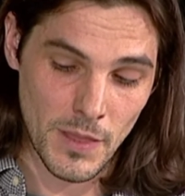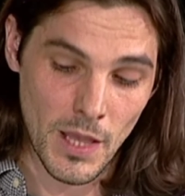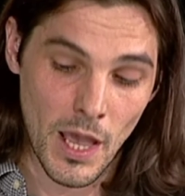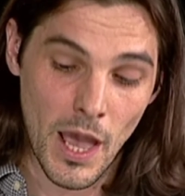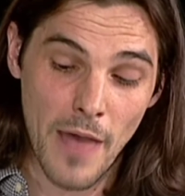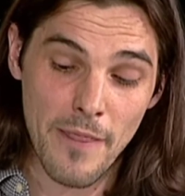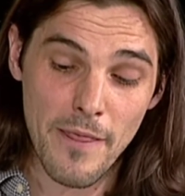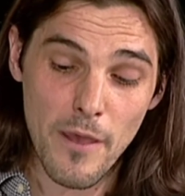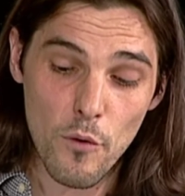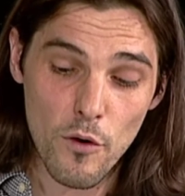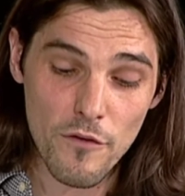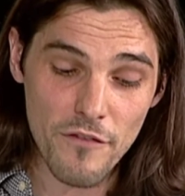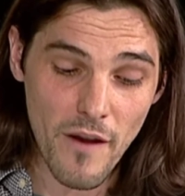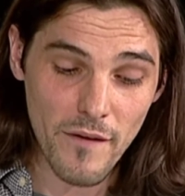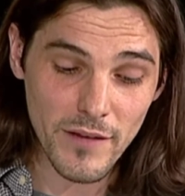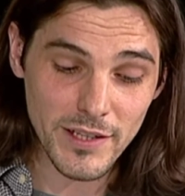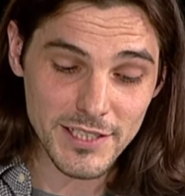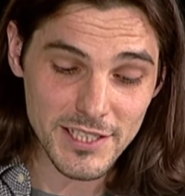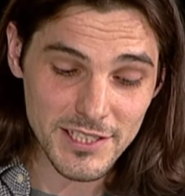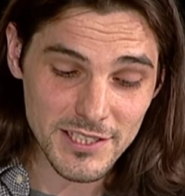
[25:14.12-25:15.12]
And they were
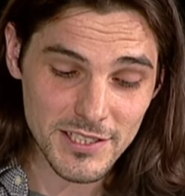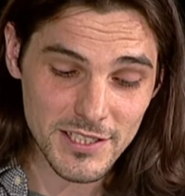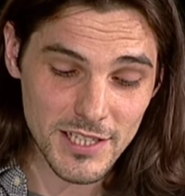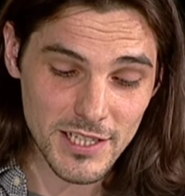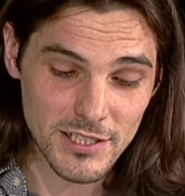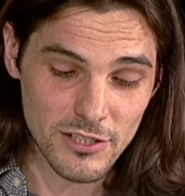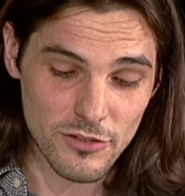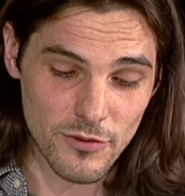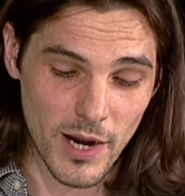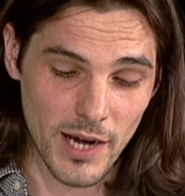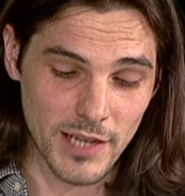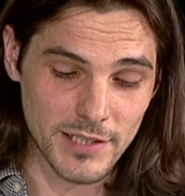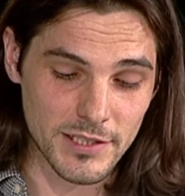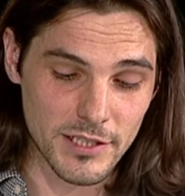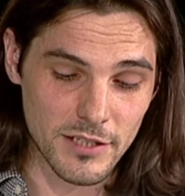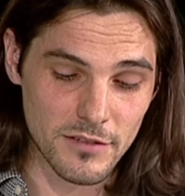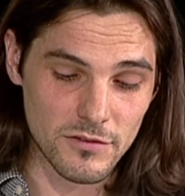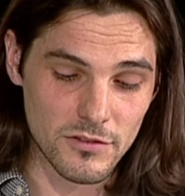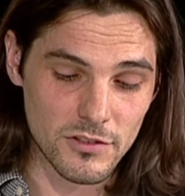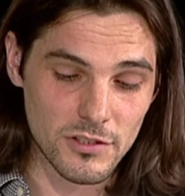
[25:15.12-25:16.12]
very distant
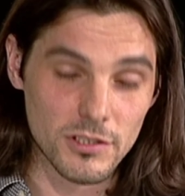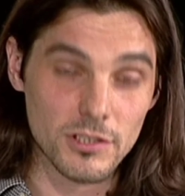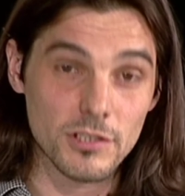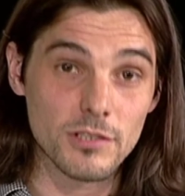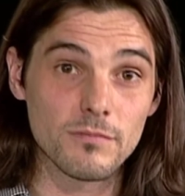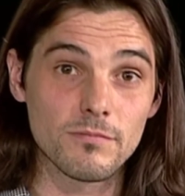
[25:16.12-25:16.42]
relatives,